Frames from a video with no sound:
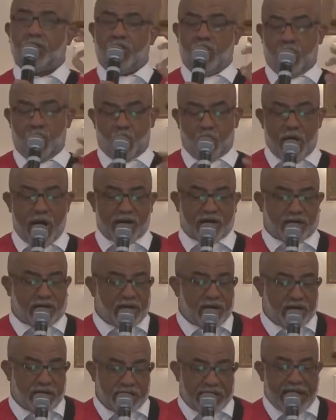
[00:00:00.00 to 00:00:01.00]

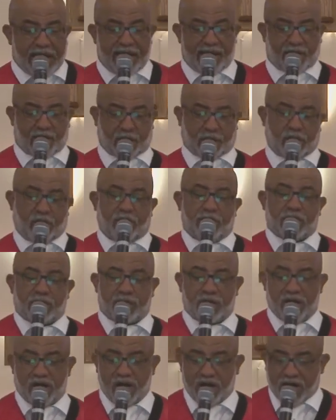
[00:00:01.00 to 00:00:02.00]
washing dad's shirts,
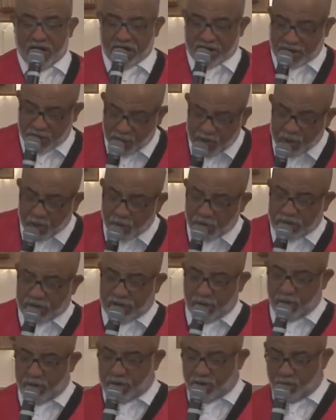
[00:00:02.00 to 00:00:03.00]
she she would she
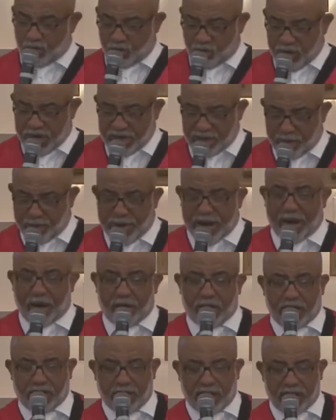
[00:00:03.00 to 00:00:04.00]
would wring them out
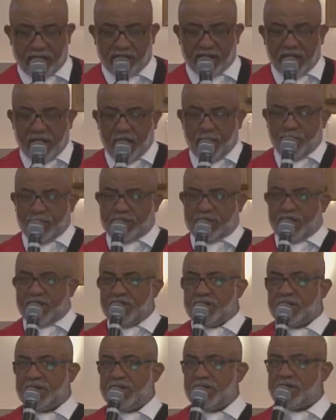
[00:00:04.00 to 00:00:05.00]
and, and but then
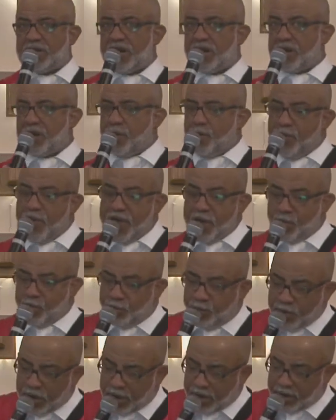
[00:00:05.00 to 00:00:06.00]
she'd take a big
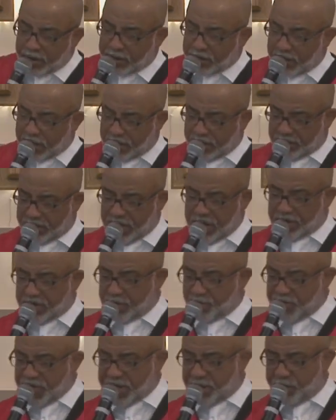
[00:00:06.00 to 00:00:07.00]
uh, another
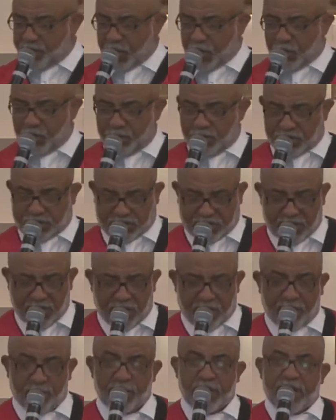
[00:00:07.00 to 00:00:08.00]
big bowl or
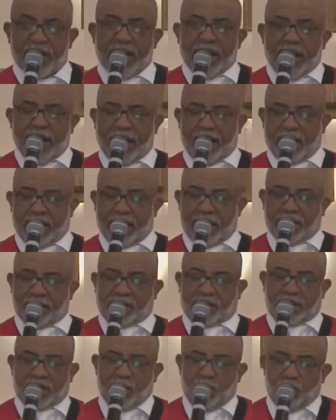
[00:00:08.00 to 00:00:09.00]
tub and
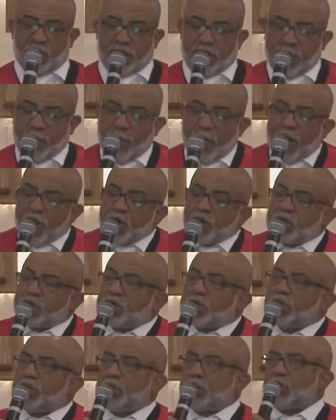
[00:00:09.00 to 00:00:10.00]
she would immerse
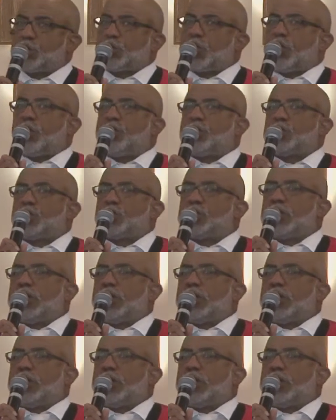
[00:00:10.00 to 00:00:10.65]
the shirts